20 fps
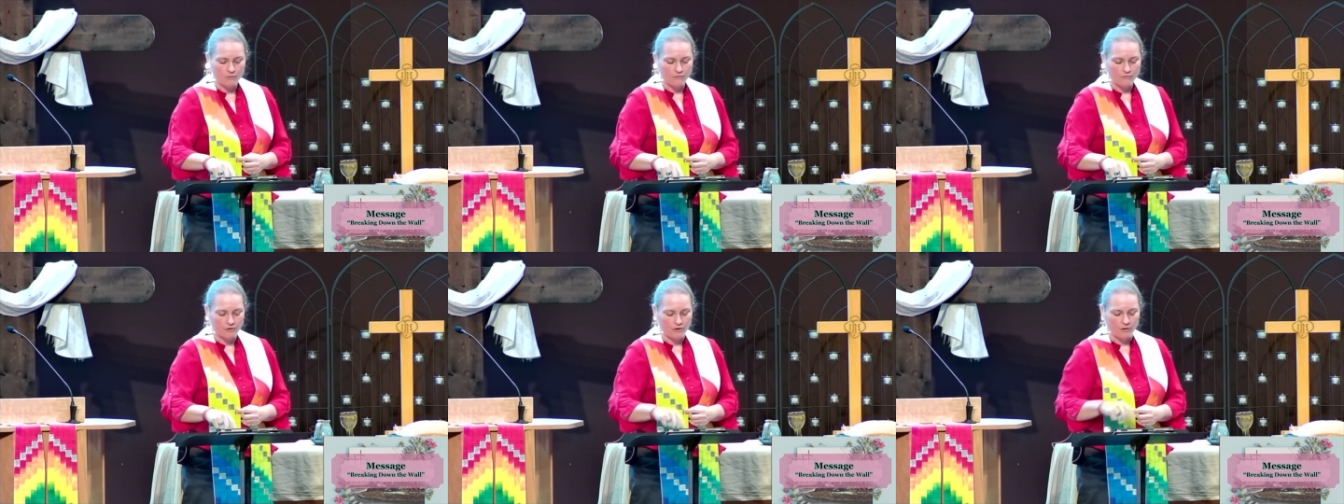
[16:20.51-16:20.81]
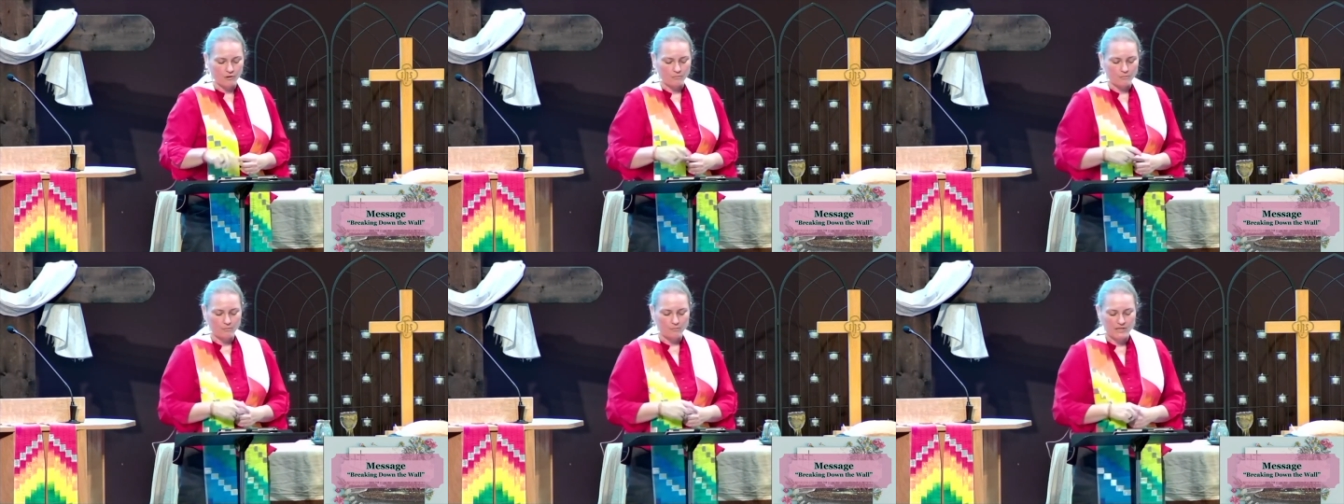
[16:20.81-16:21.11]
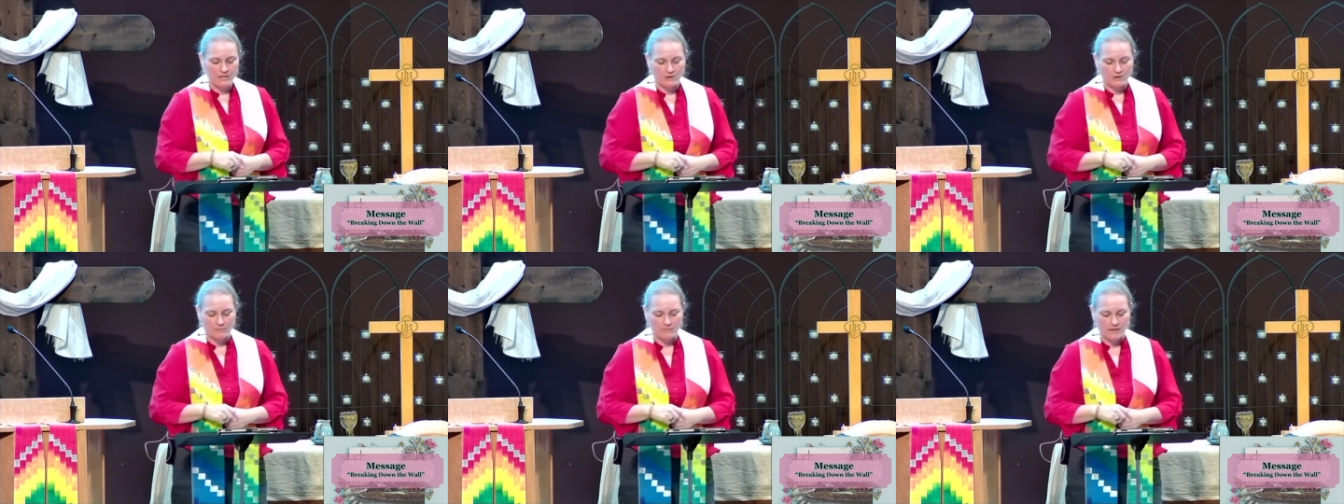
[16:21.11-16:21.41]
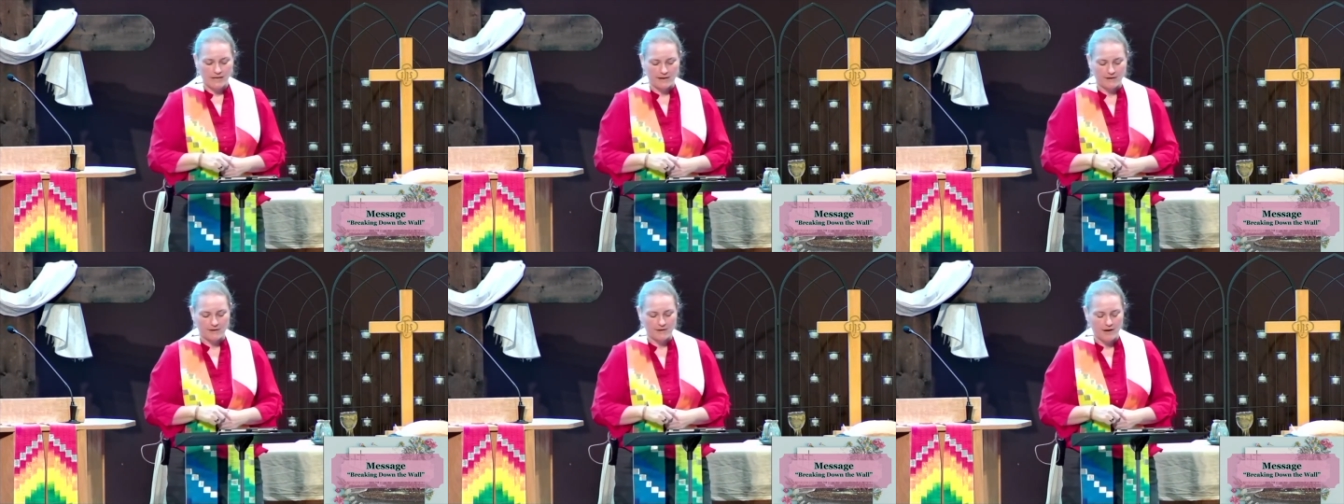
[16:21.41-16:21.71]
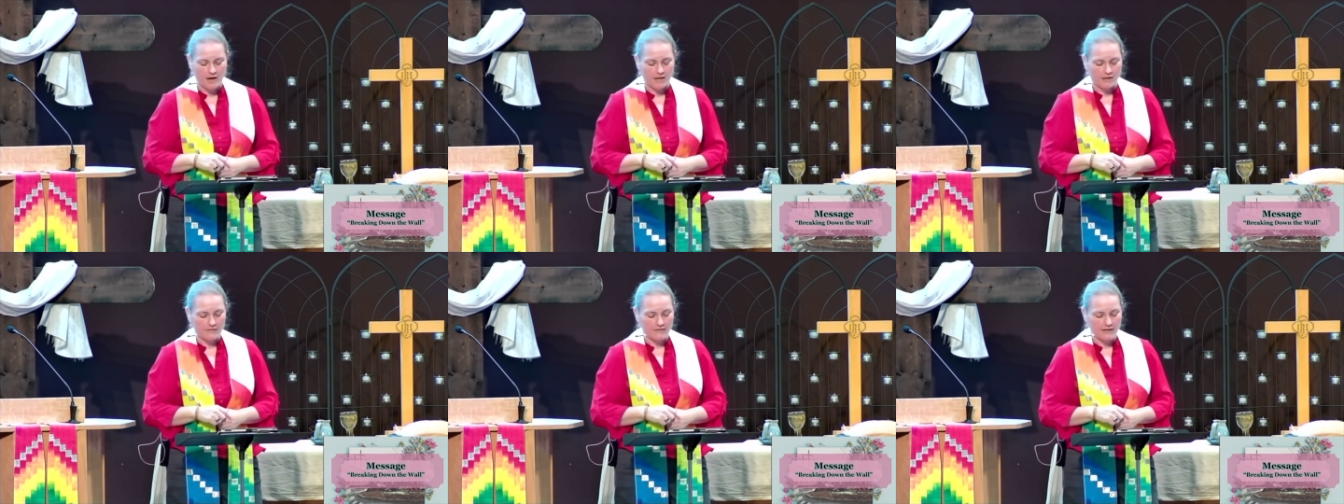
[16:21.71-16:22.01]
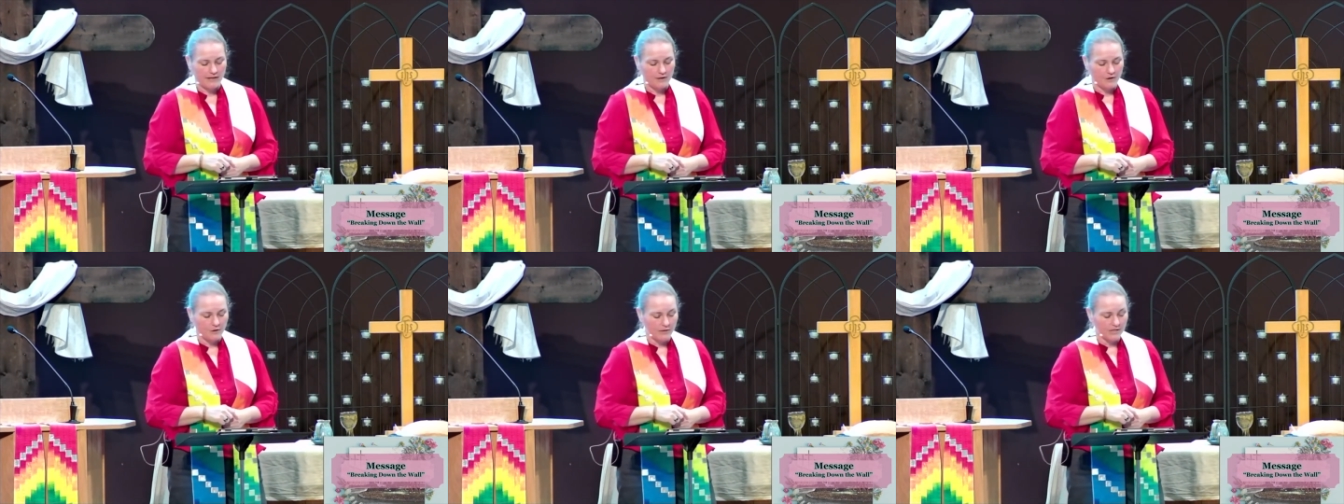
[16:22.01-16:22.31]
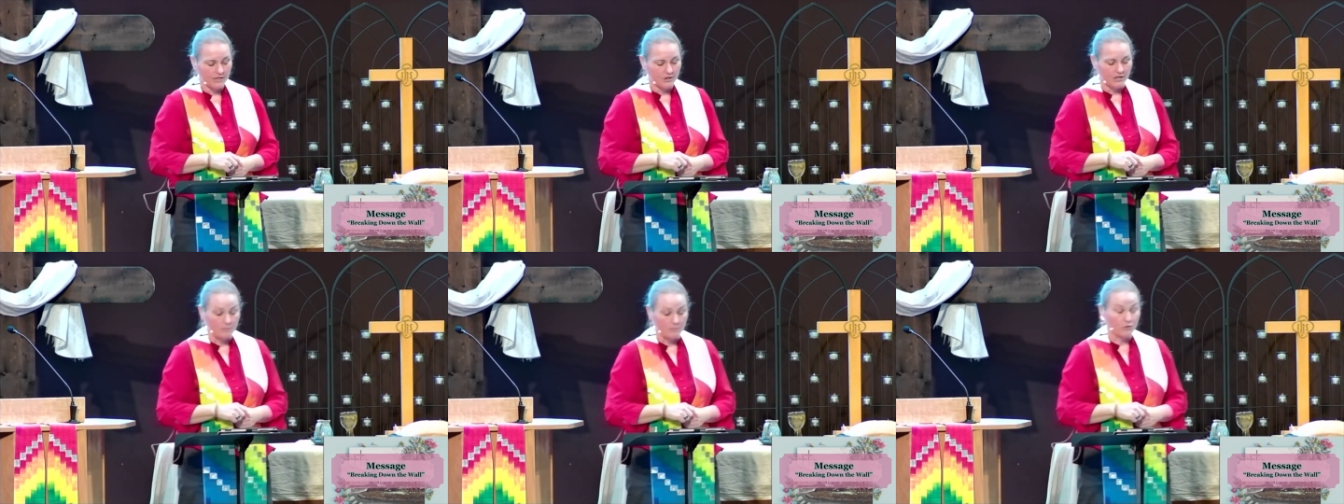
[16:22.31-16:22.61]
from Bishop Karen Oliveto as
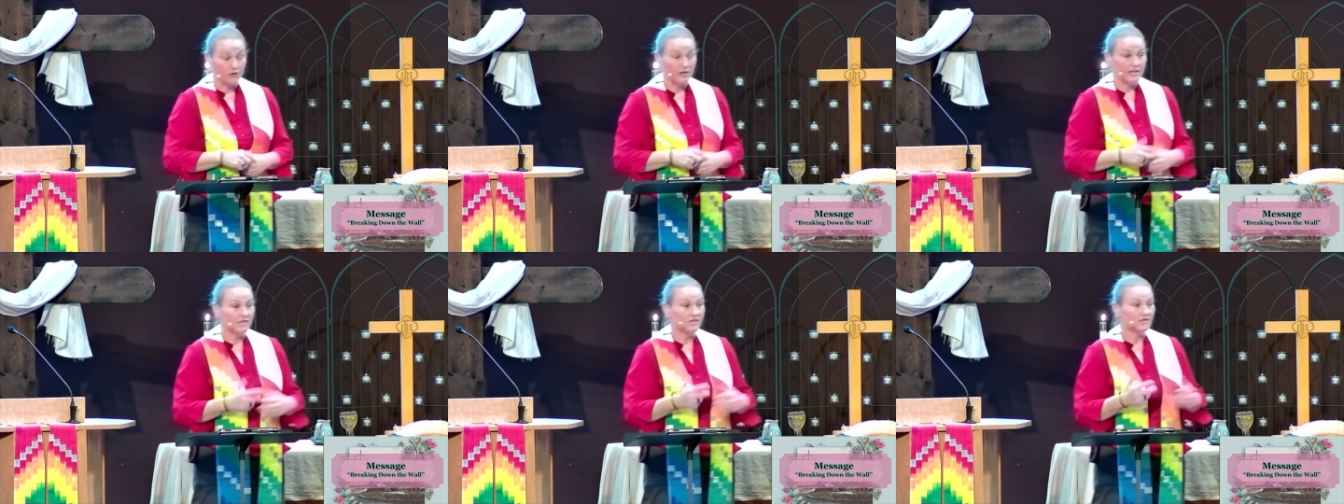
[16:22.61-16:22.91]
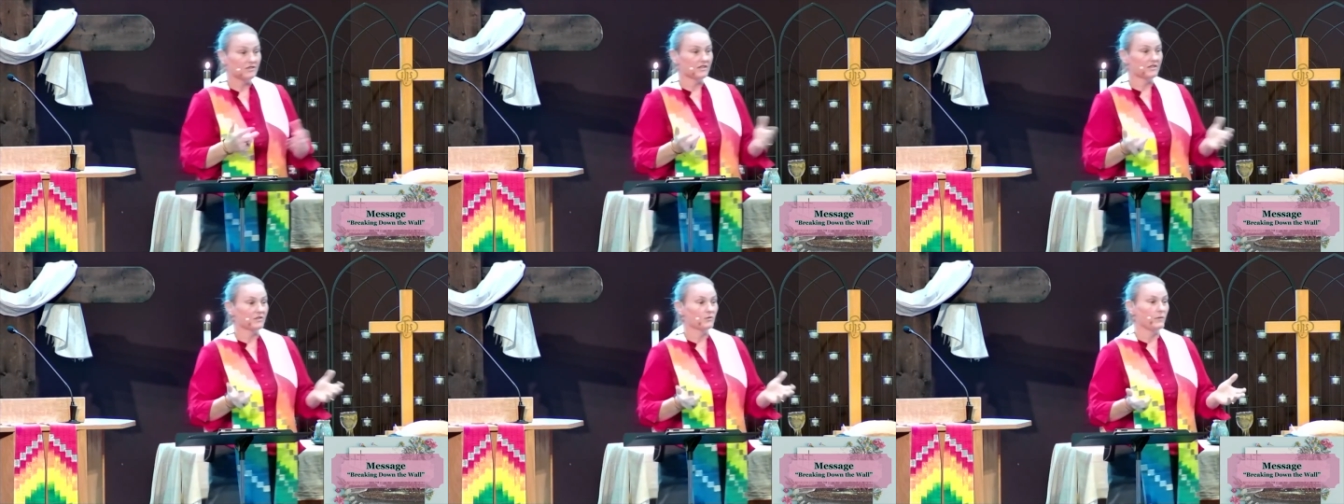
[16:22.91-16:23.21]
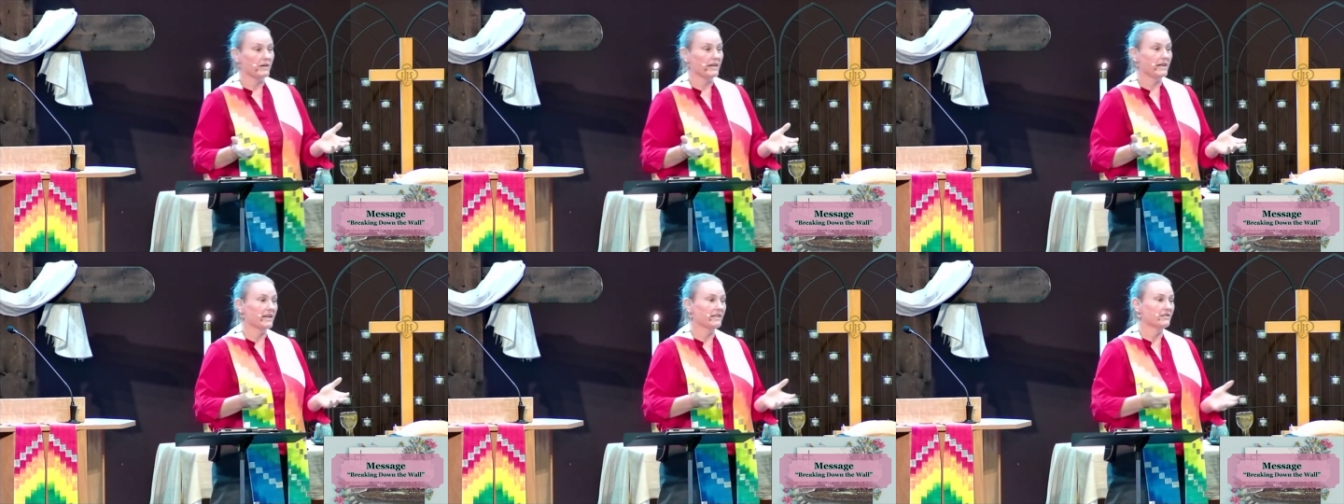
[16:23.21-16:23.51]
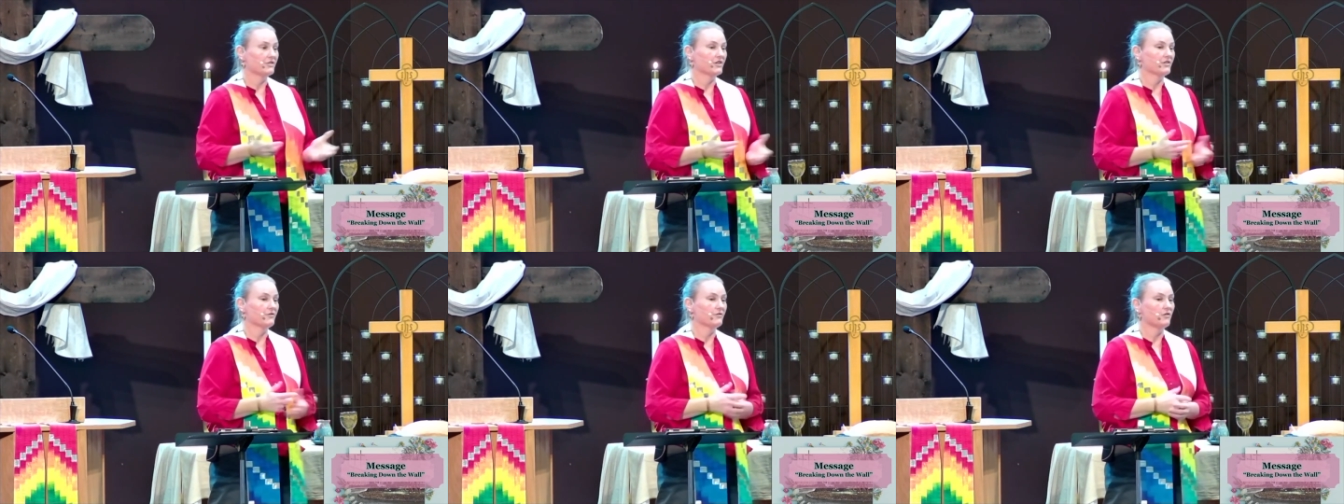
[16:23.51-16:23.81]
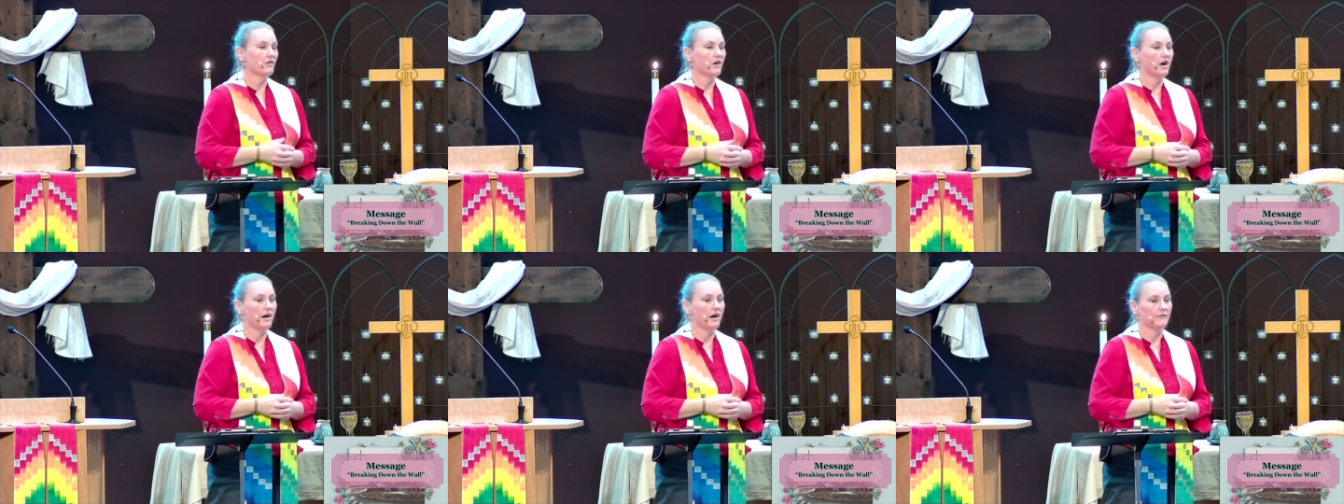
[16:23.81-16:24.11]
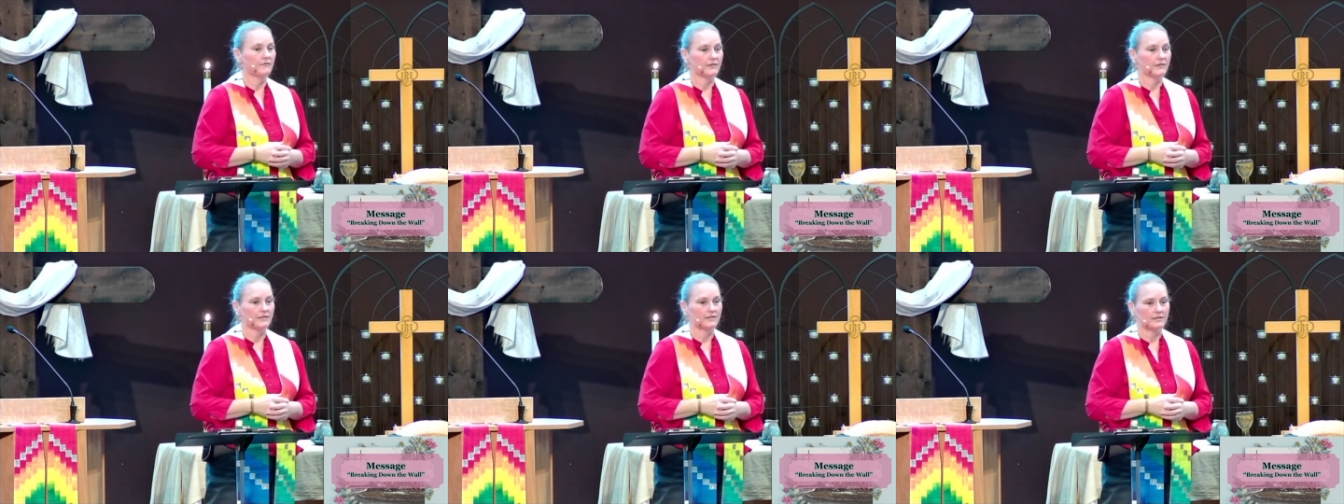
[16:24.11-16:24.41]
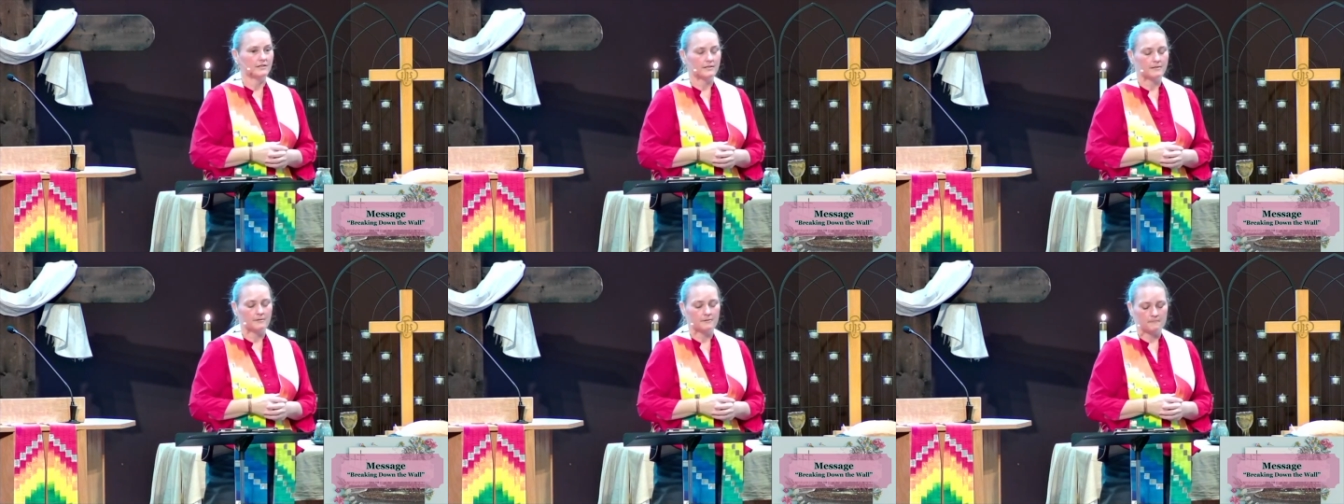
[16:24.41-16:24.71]
she preached this week at General Conference.